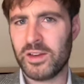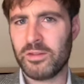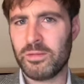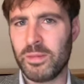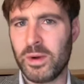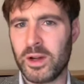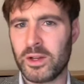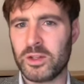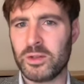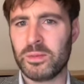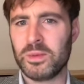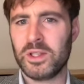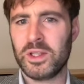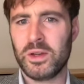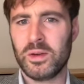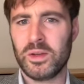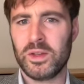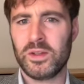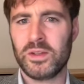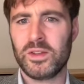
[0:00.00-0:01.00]
of module
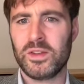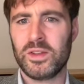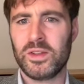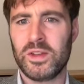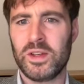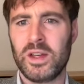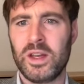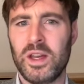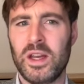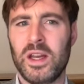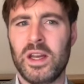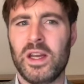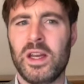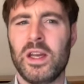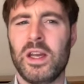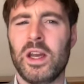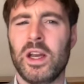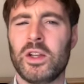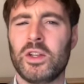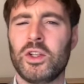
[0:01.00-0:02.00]
materials
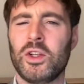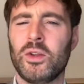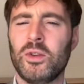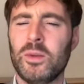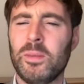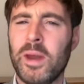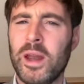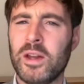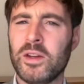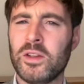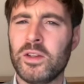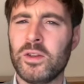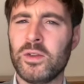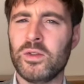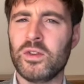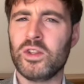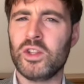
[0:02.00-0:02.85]
and show them how to use